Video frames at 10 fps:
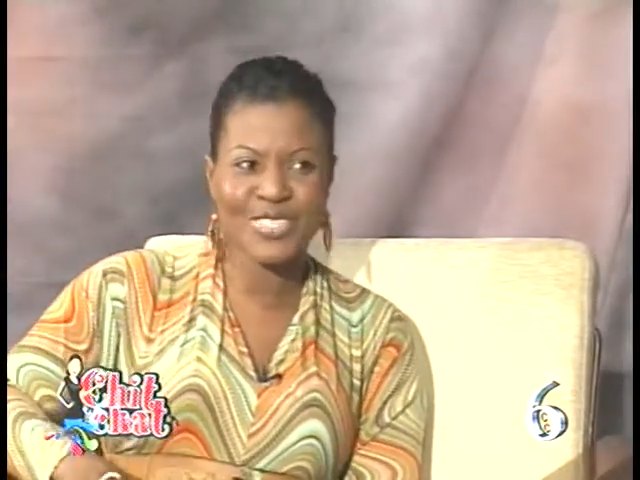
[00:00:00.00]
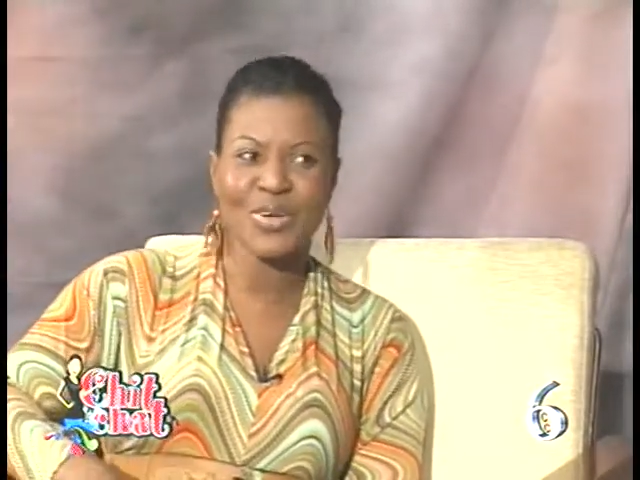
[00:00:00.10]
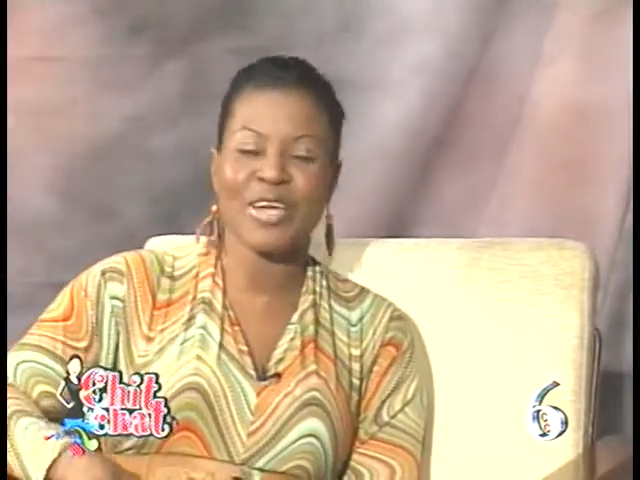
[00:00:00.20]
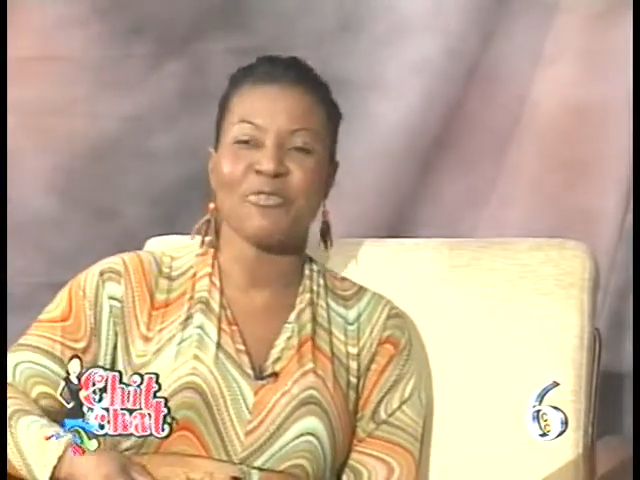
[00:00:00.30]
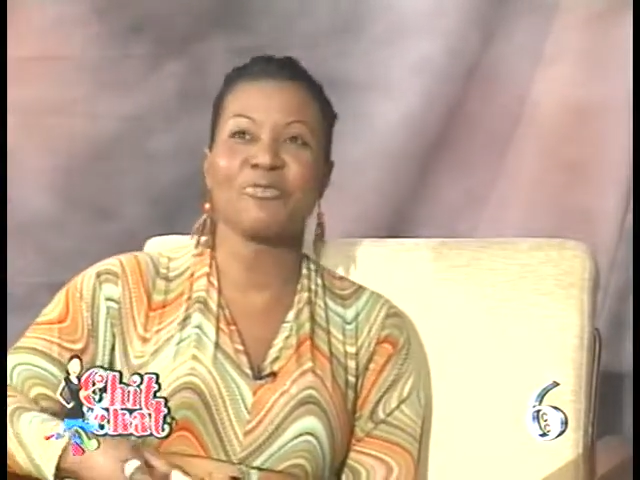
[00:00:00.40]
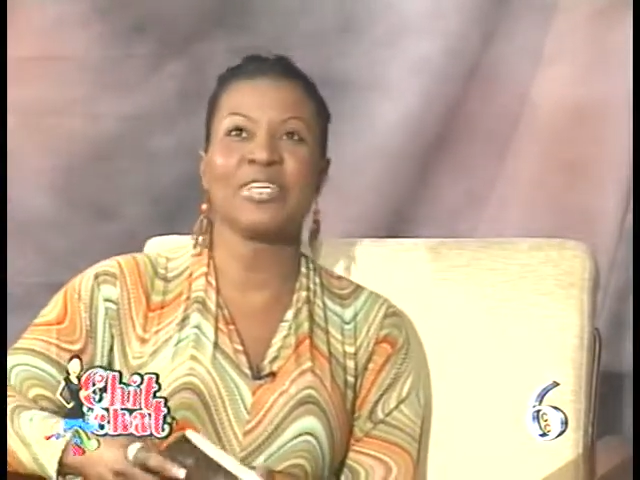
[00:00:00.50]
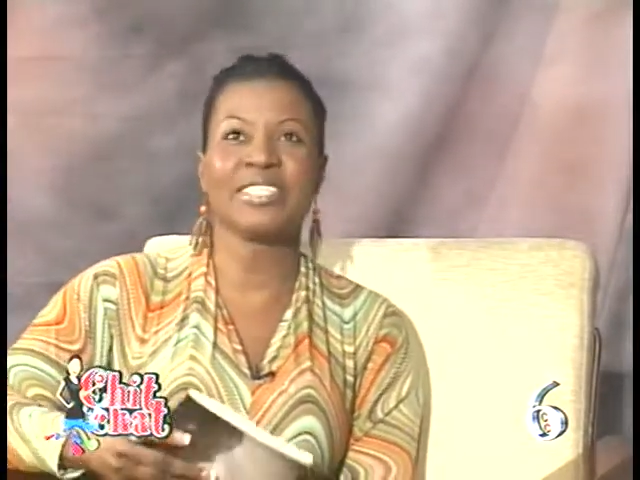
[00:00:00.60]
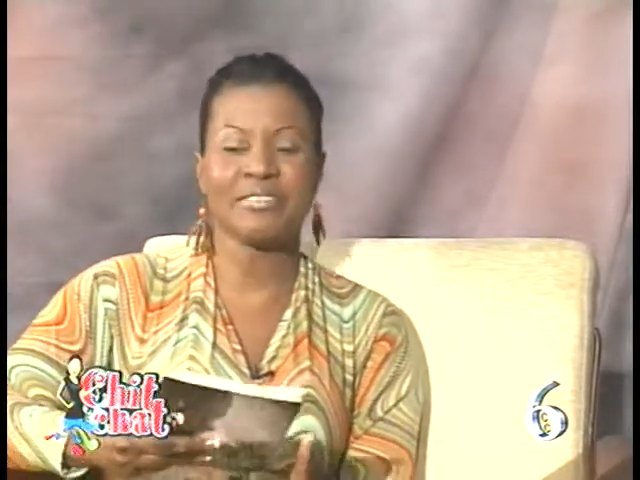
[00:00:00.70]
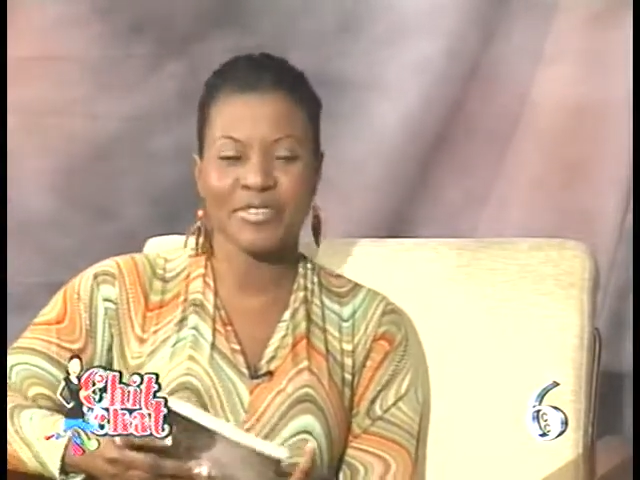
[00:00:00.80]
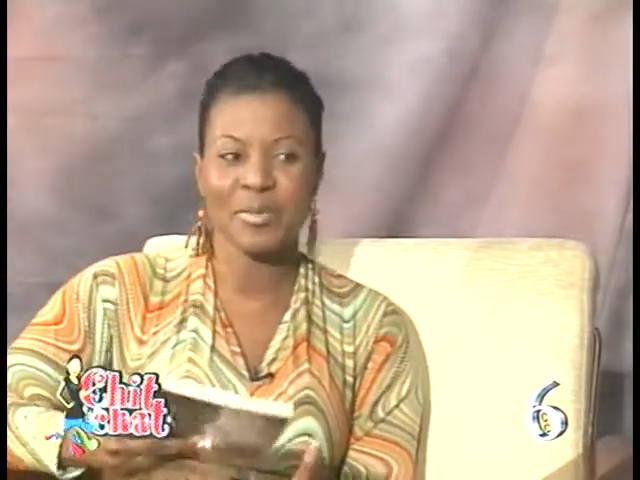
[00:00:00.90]
So I
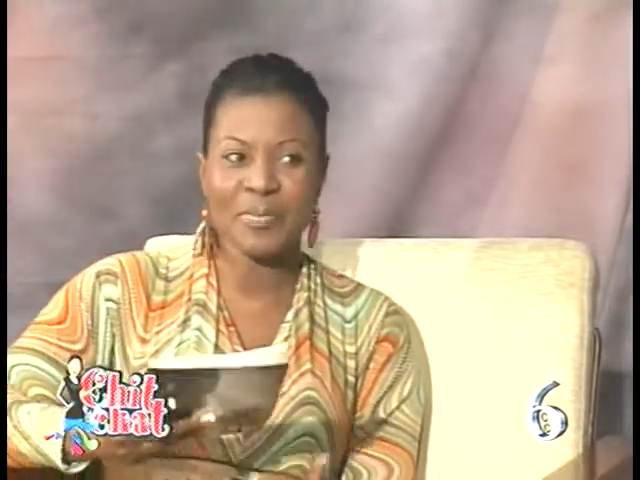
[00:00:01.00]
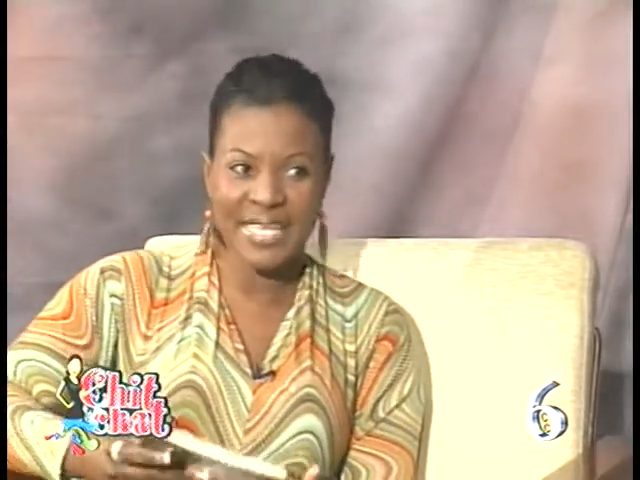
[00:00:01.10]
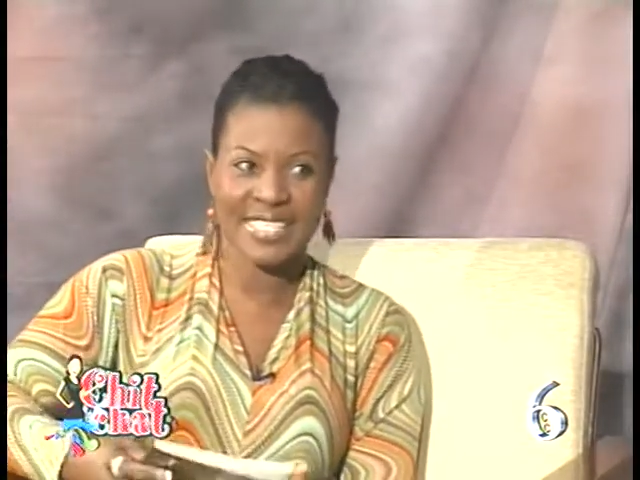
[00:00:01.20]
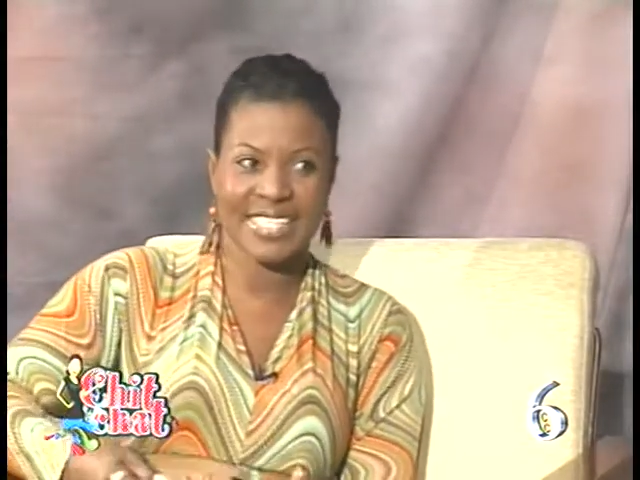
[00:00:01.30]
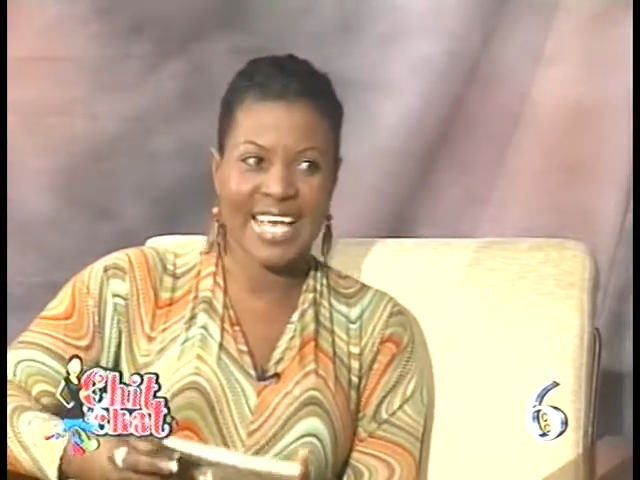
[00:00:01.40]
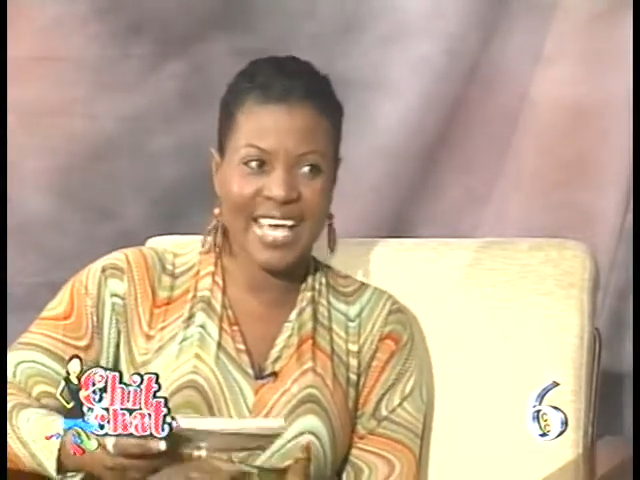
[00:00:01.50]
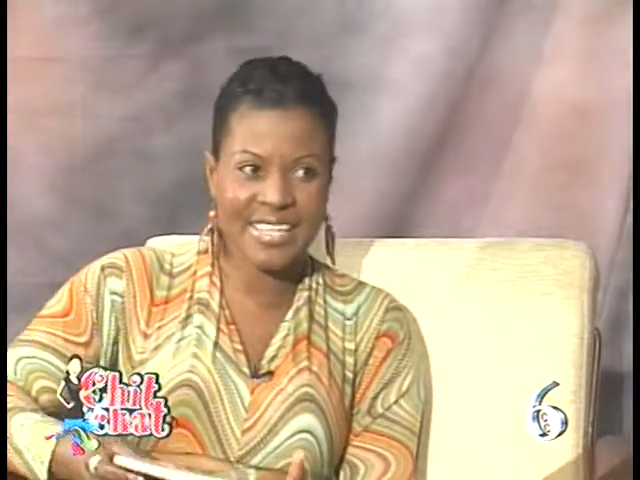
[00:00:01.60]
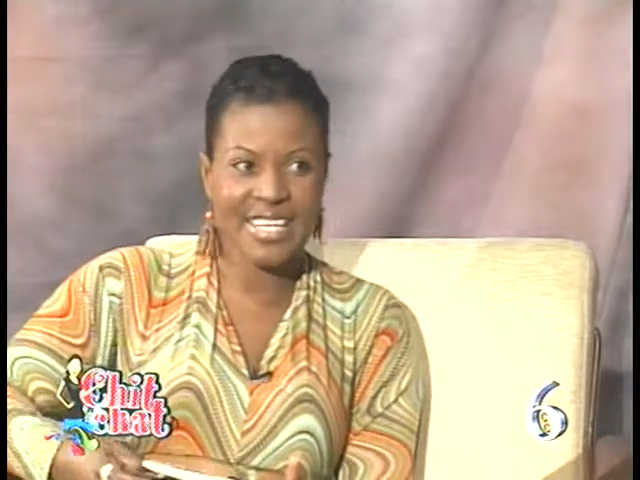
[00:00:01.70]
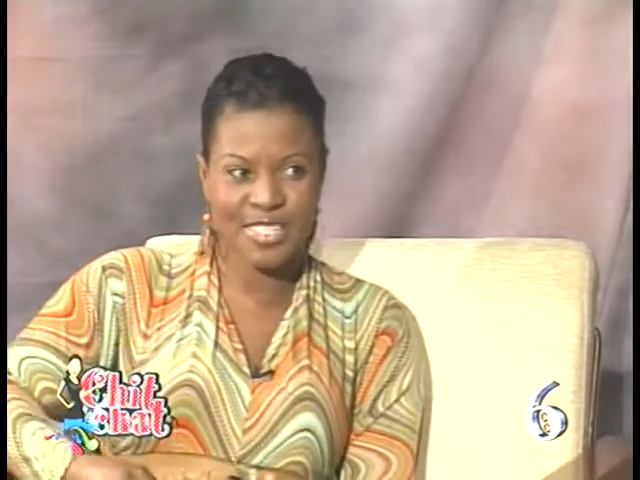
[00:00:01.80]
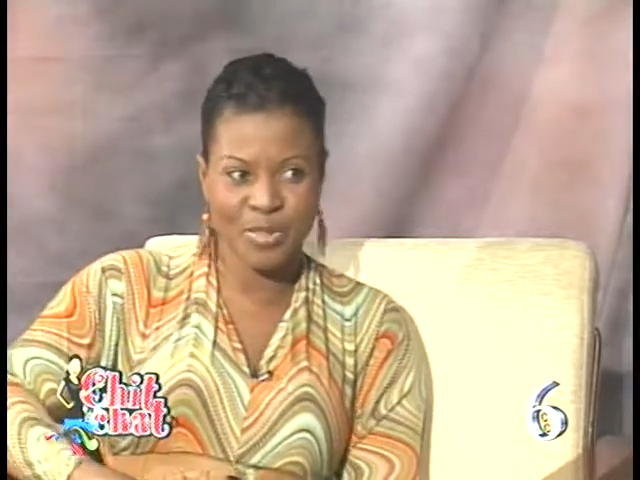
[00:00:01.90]
really feel blessed that I had
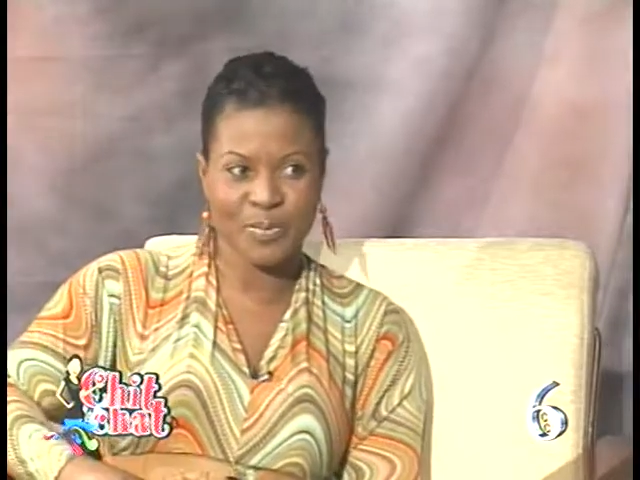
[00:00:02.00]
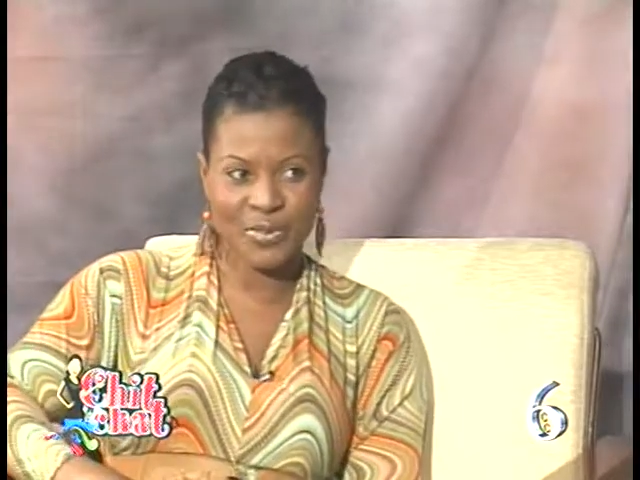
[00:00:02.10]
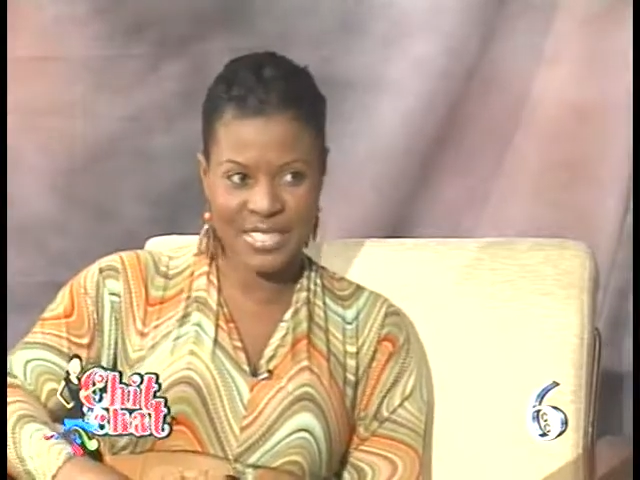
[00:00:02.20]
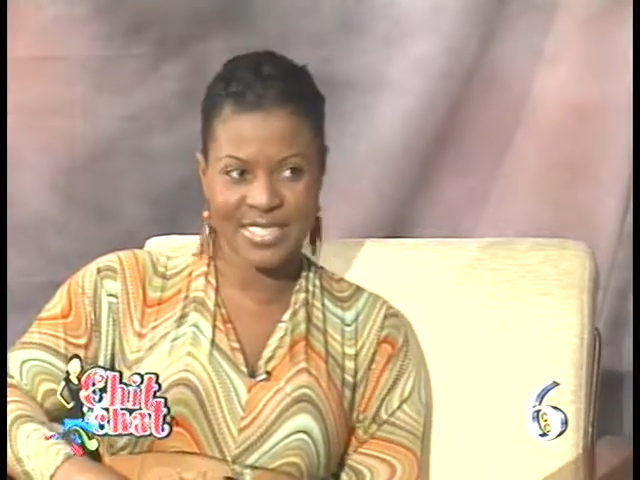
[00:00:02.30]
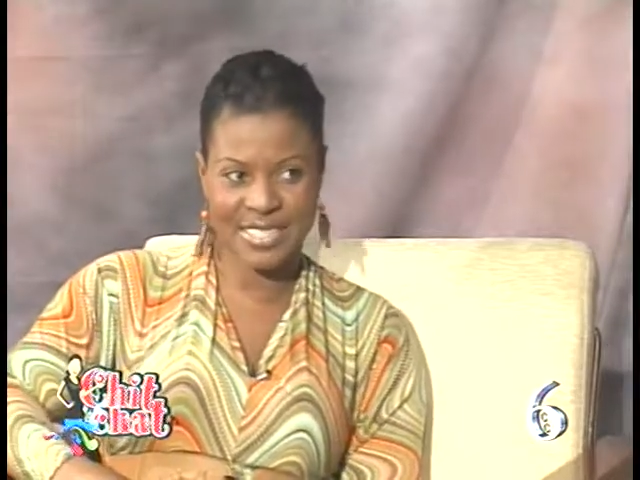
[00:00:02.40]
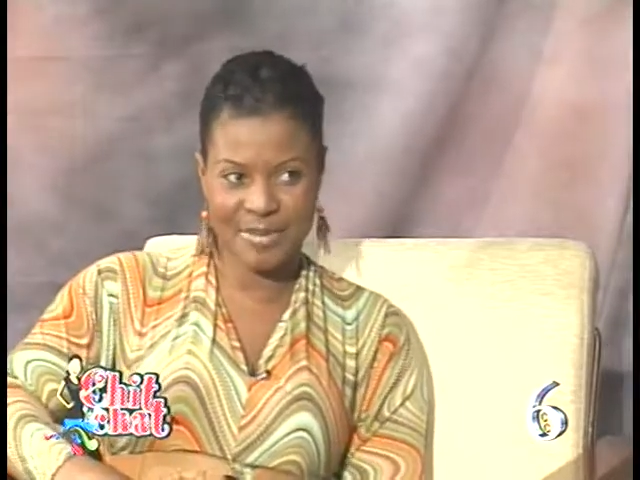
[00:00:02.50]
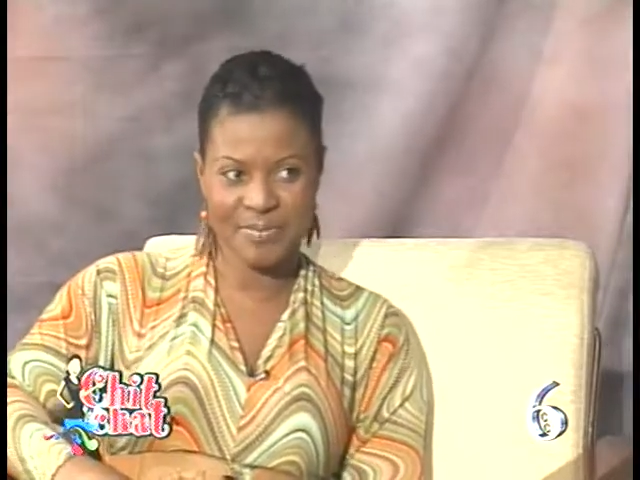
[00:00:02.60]
that support system.